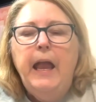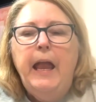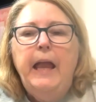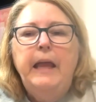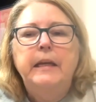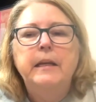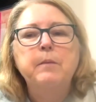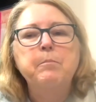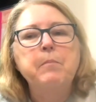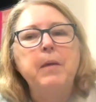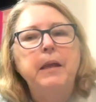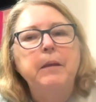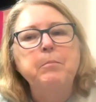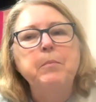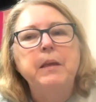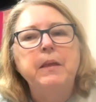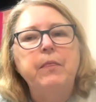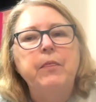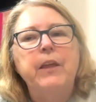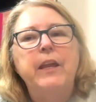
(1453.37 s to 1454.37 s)
and it made
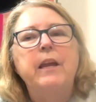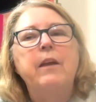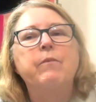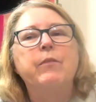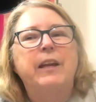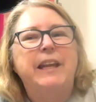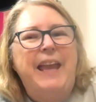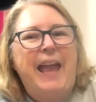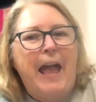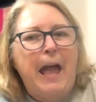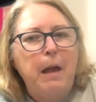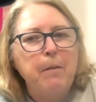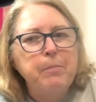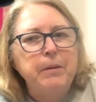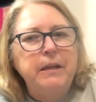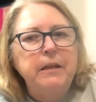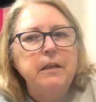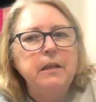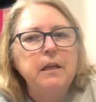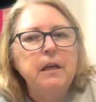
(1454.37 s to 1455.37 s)
me think of a
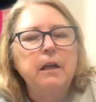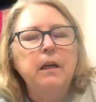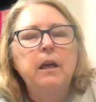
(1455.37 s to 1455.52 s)
cabin,